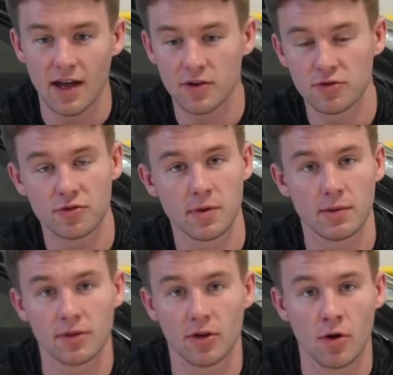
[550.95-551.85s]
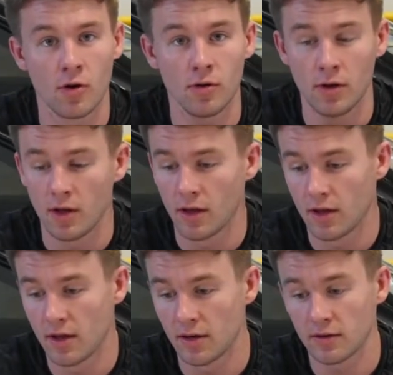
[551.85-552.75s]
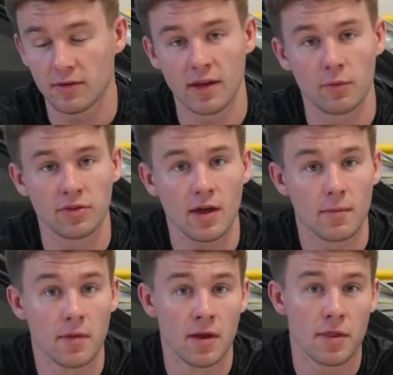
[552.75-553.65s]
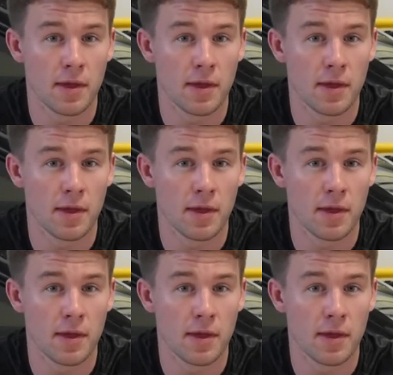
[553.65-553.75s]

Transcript: and you should be able to go and get with them.